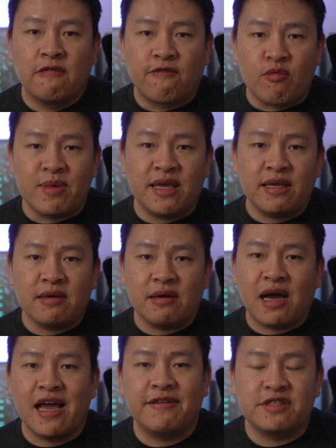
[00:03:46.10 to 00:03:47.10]
For me,
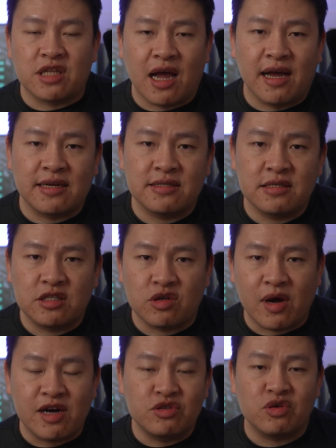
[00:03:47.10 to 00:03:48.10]
I have stocks,
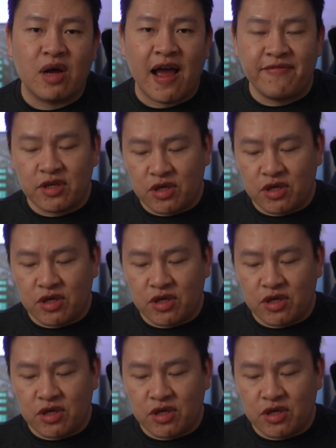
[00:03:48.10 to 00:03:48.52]
so I also have